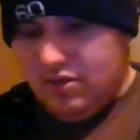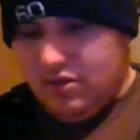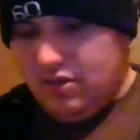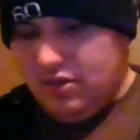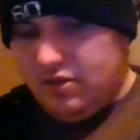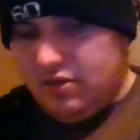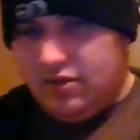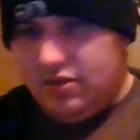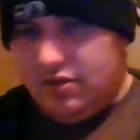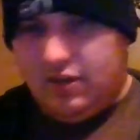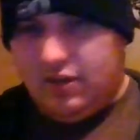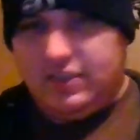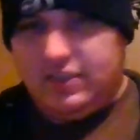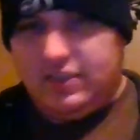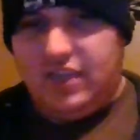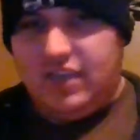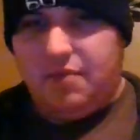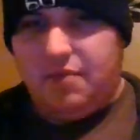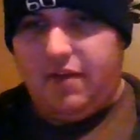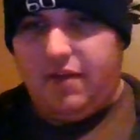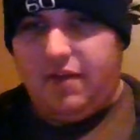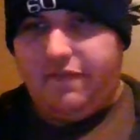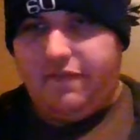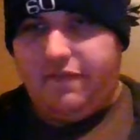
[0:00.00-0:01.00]
So let's
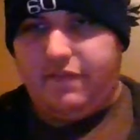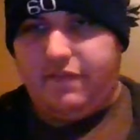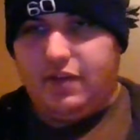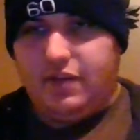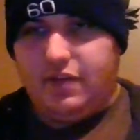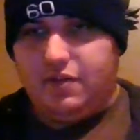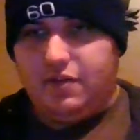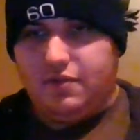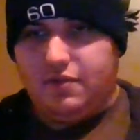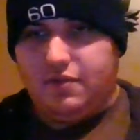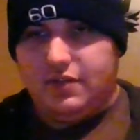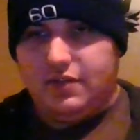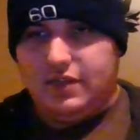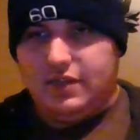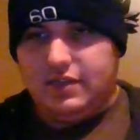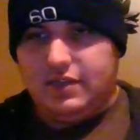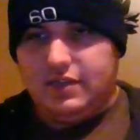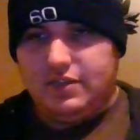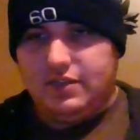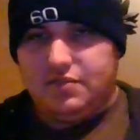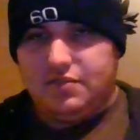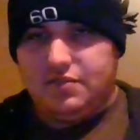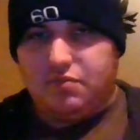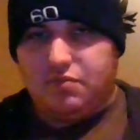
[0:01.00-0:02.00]
say my field
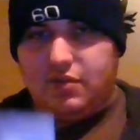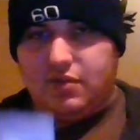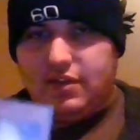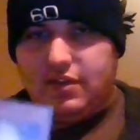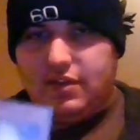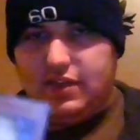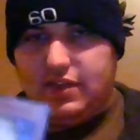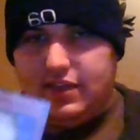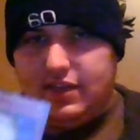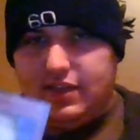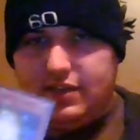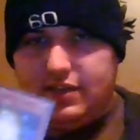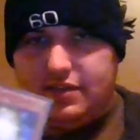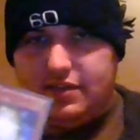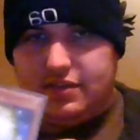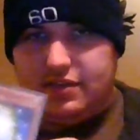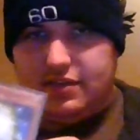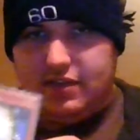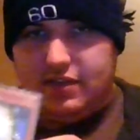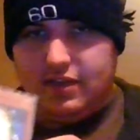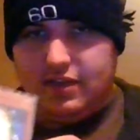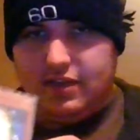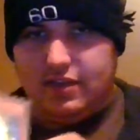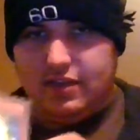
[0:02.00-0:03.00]
is one of these
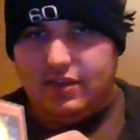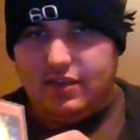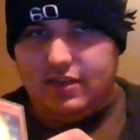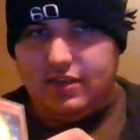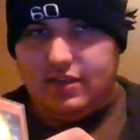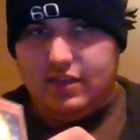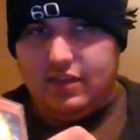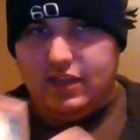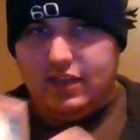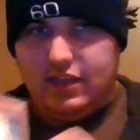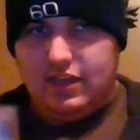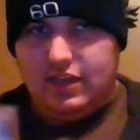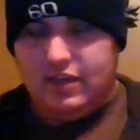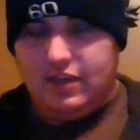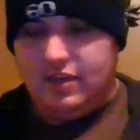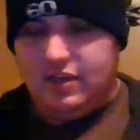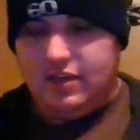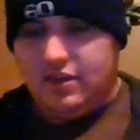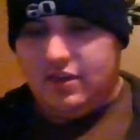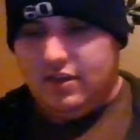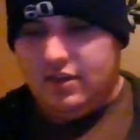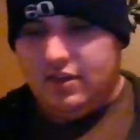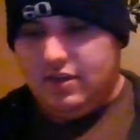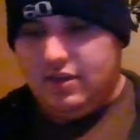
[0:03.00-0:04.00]
in the
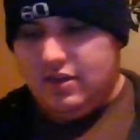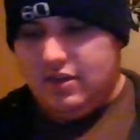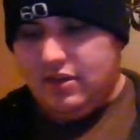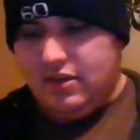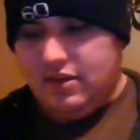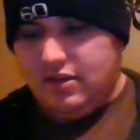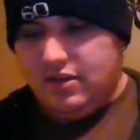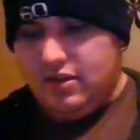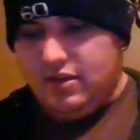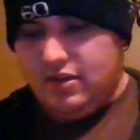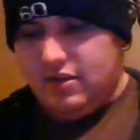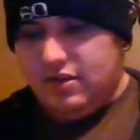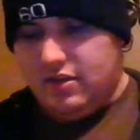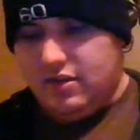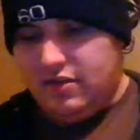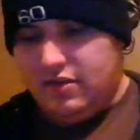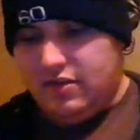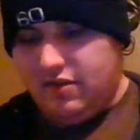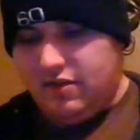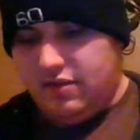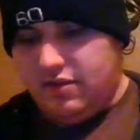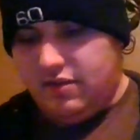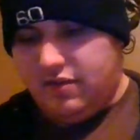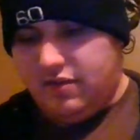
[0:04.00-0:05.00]

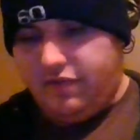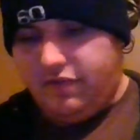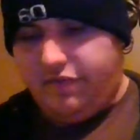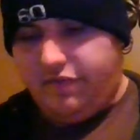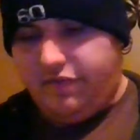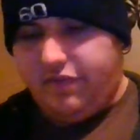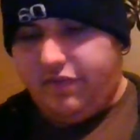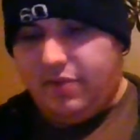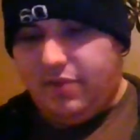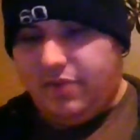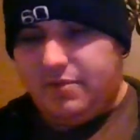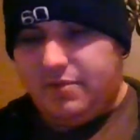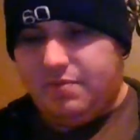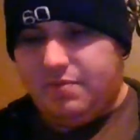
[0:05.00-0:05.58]
flipped